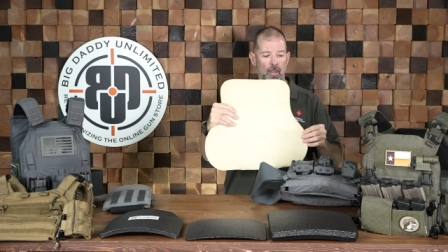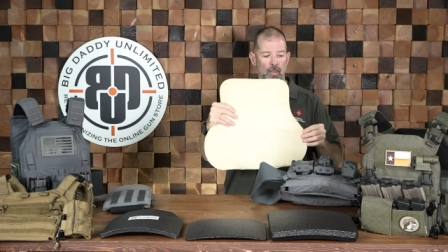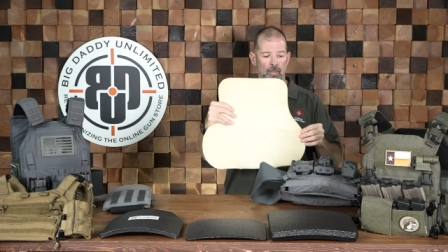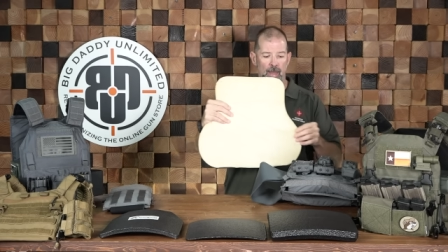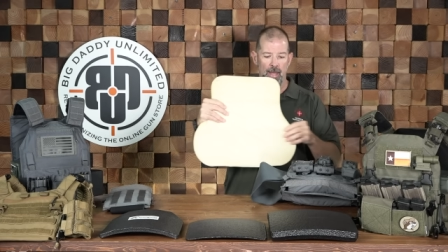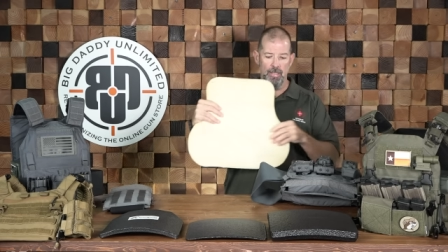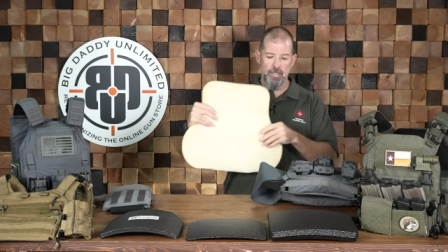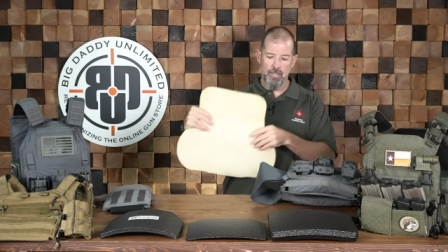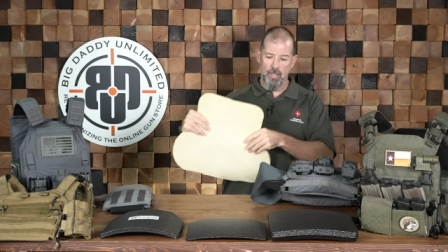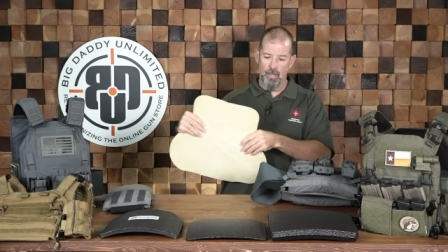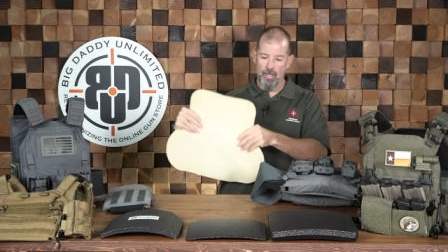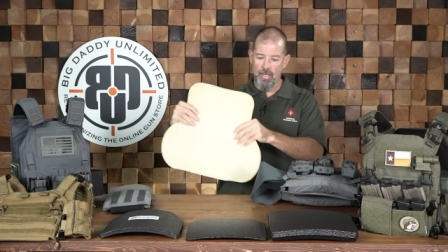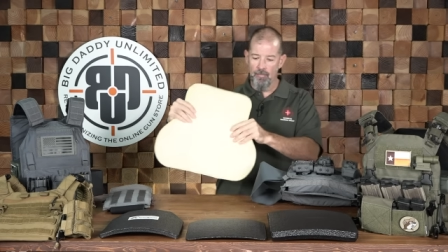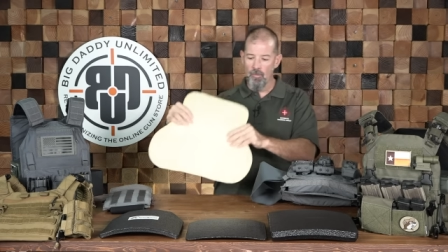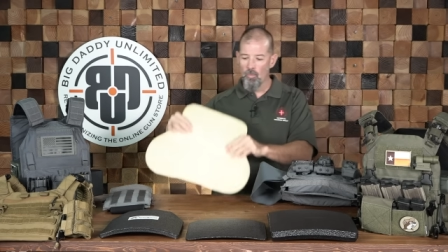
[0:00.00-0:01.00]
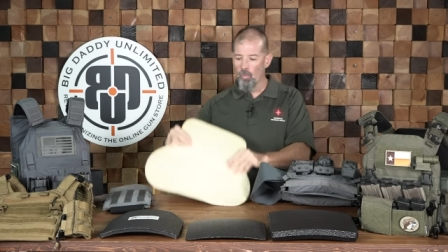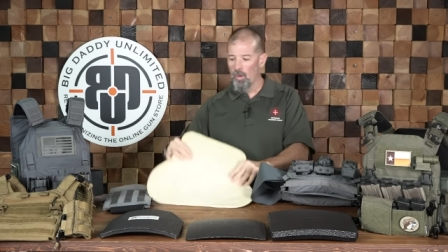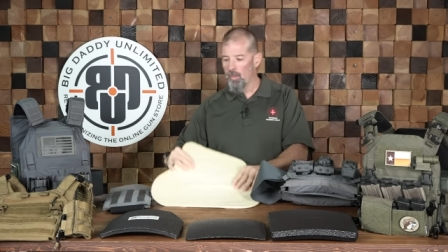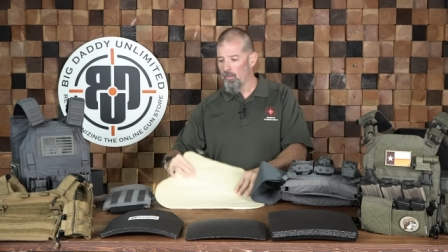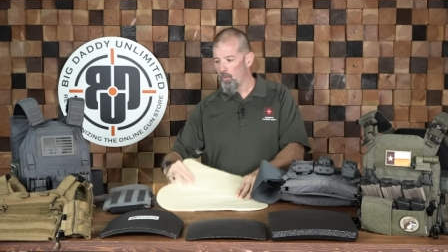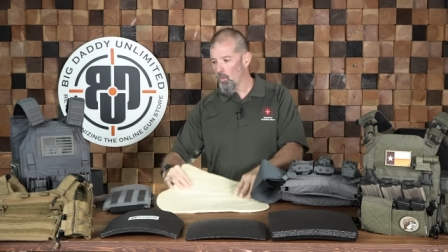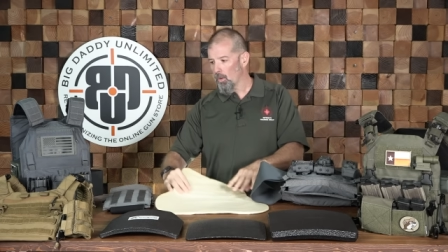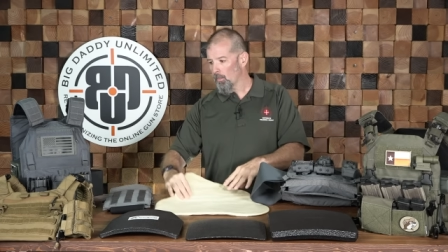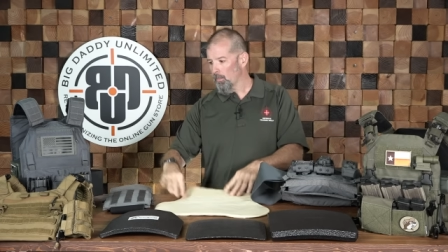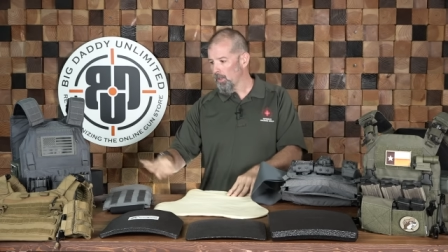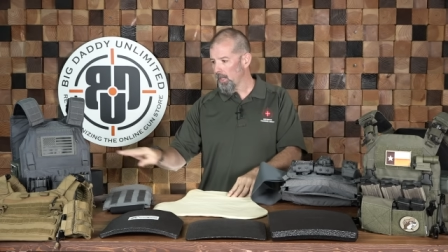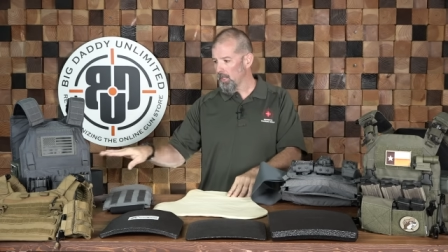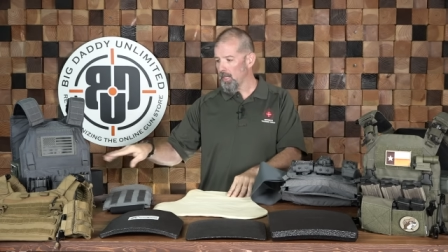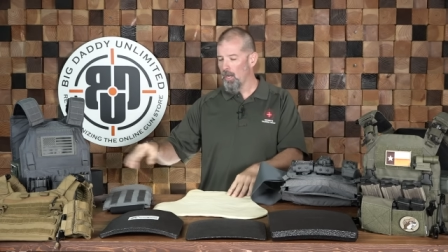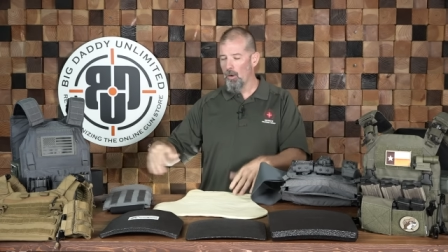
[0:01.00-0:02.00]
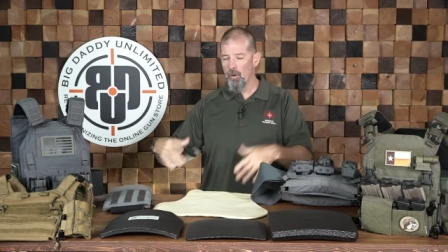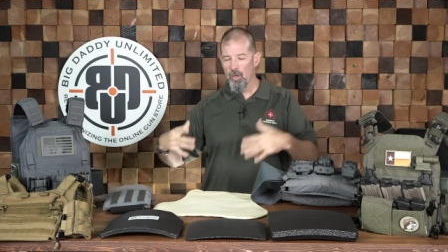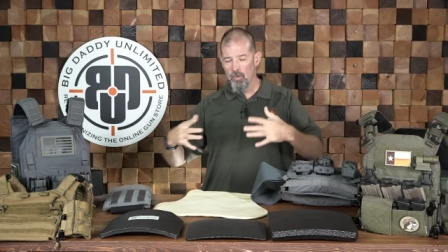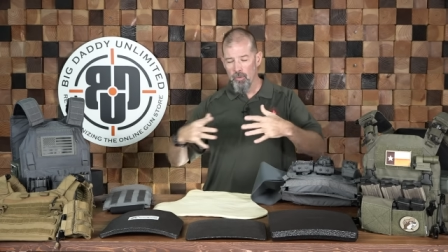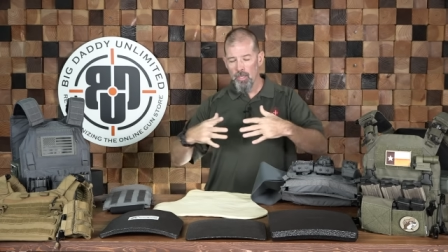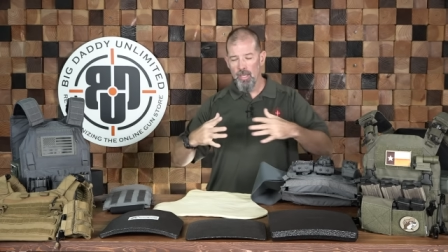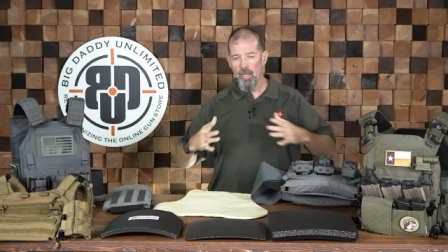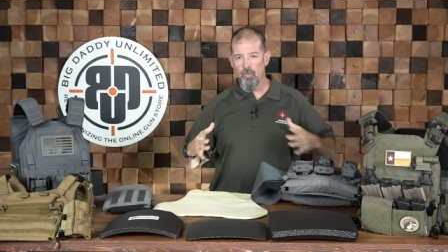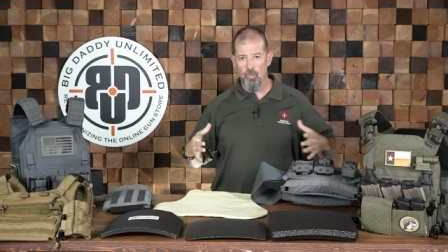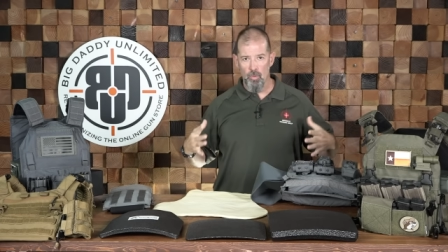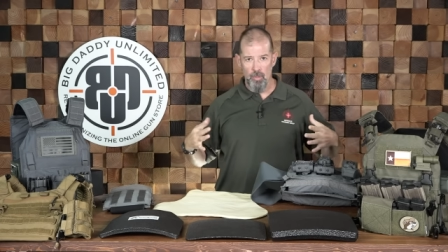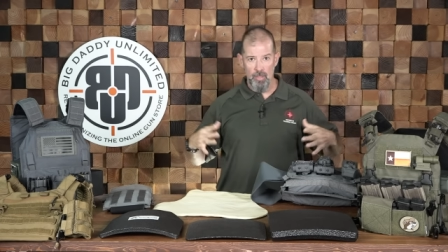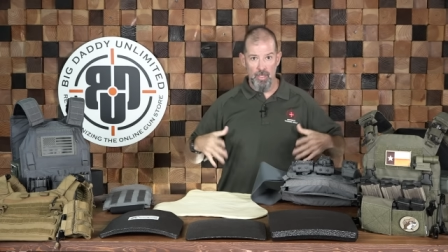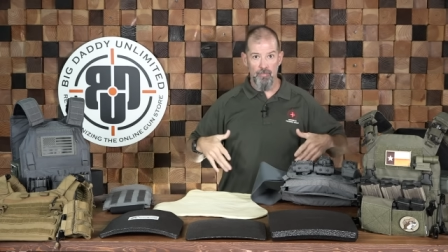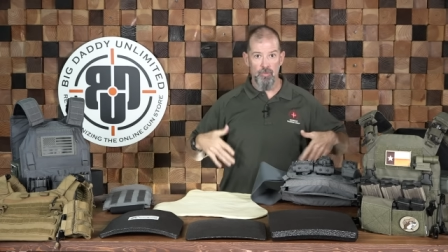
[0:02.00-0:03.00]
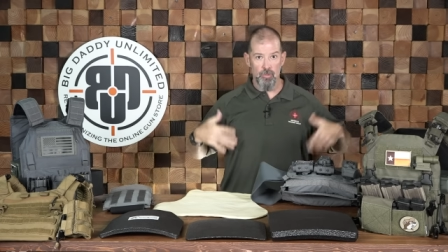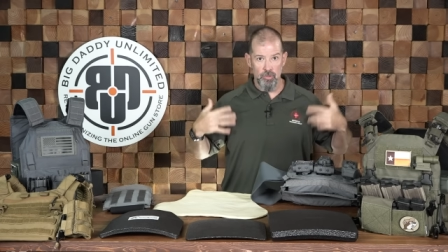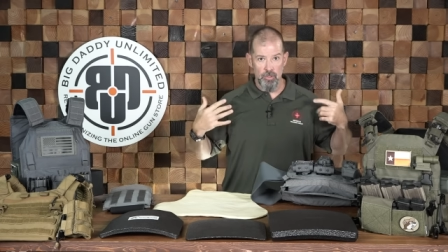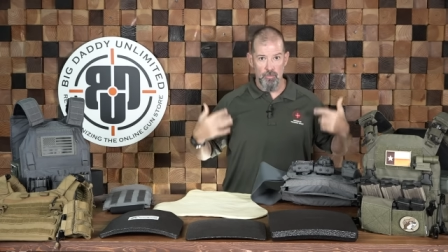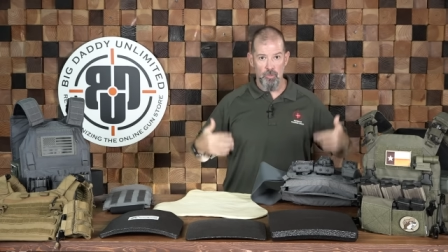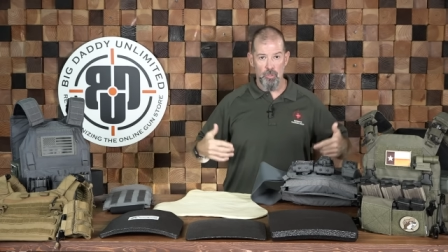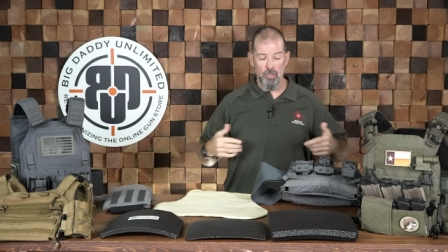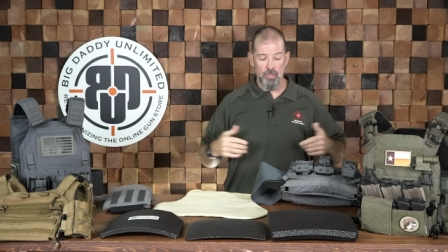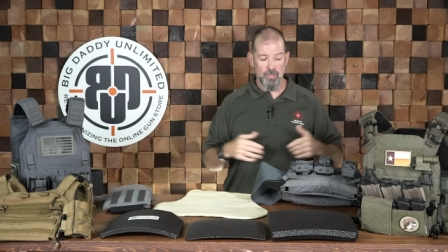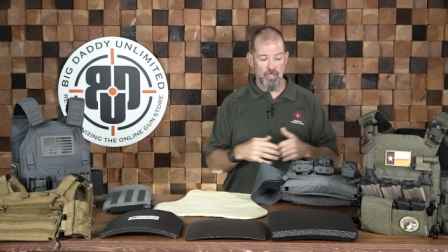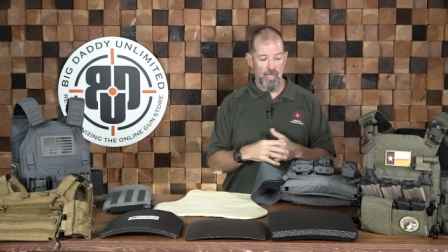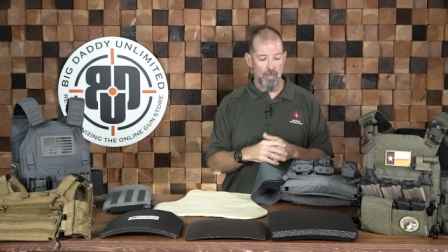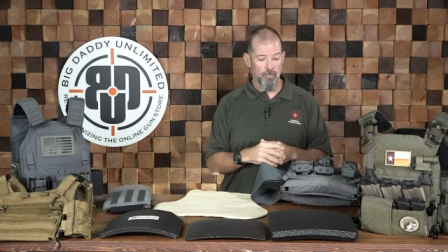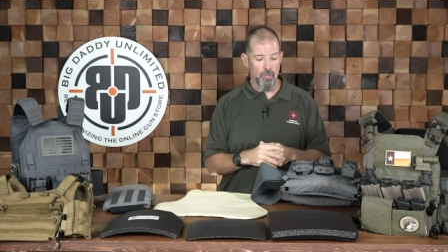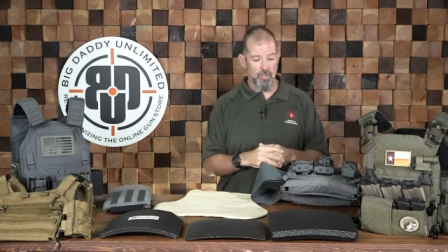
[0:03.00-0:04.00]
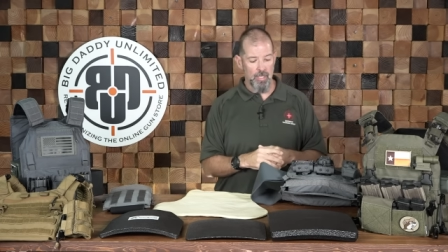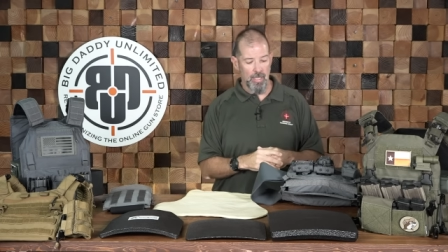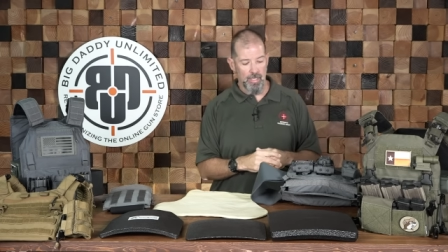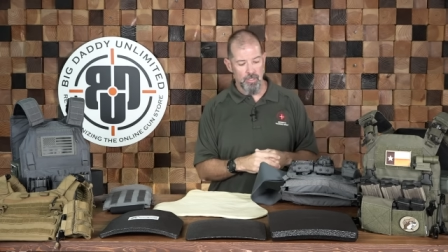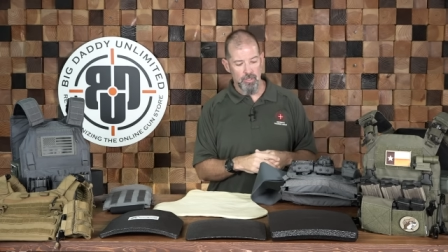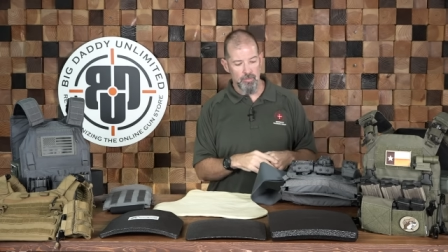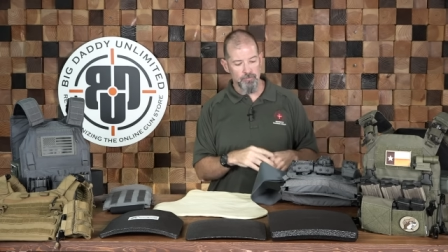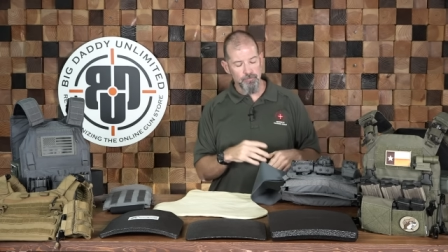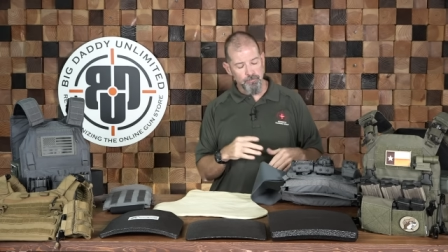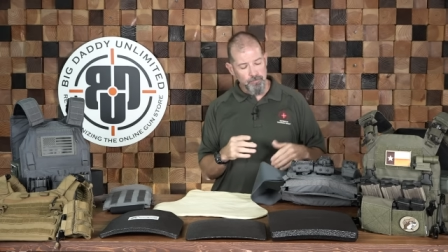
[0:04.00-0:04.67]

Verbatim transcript: that uh, even with your plate carrier underneath will give you some good side protection.